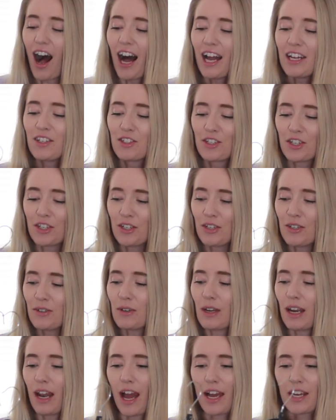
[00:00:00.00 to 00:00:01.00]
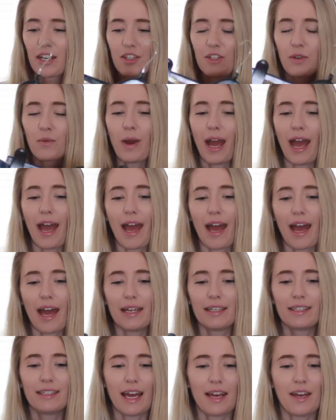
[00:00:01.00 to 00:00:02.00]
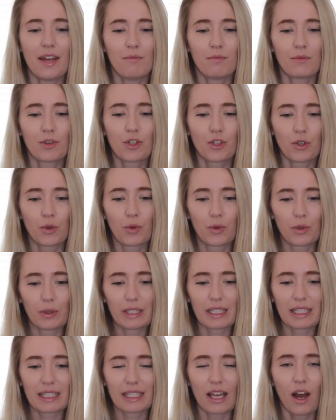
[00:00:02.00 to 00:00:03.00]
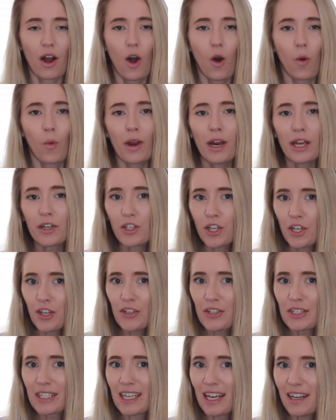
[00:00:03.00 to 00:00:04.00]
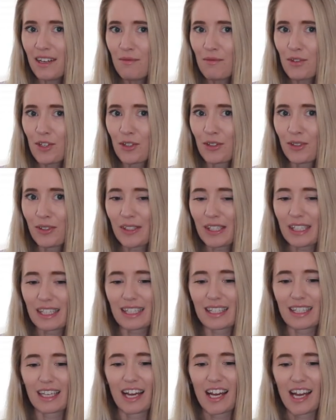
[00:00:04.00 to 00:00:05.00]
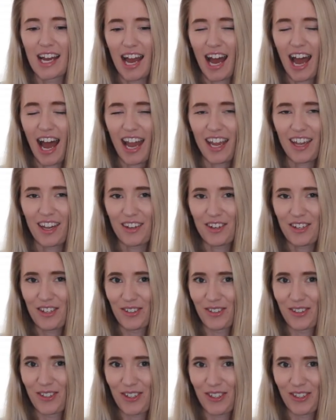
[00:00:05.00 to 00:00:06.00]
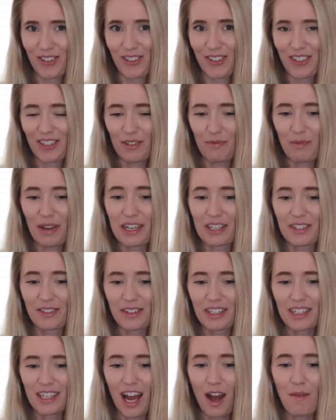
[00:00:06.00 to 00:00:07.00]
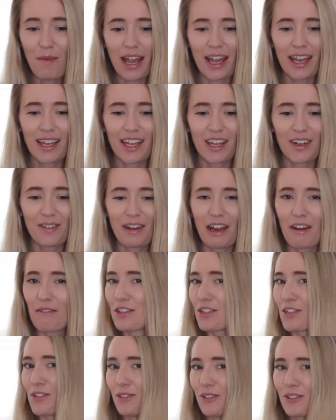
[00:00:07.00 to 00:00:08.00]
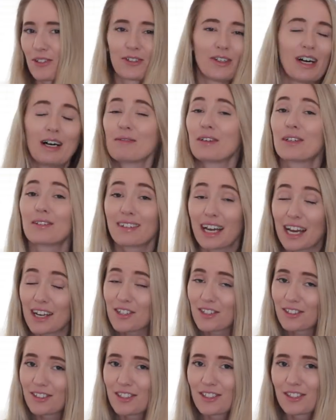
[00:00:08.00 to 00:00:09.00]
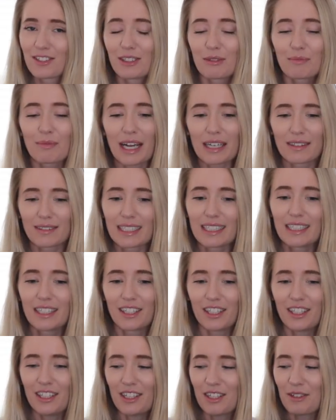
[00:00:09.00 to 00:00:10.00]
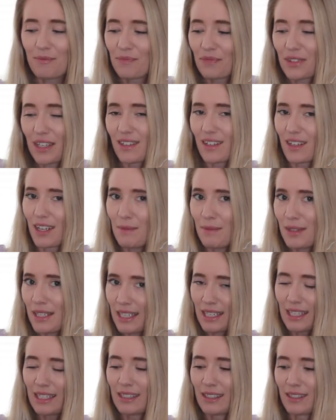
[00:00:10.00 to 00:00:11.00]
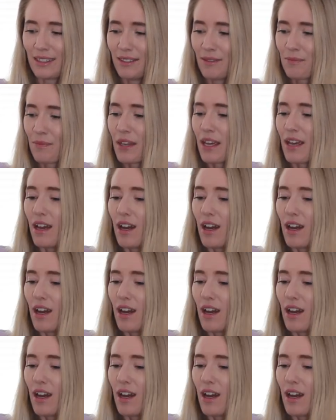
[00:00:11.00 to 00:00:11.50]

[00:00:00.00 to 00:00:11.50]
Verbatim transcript: I do like to wear denim shorts. When I choose denim shorts I go short short because all the time I can get away with short short I'm going to wear short short but you know time's ticking on.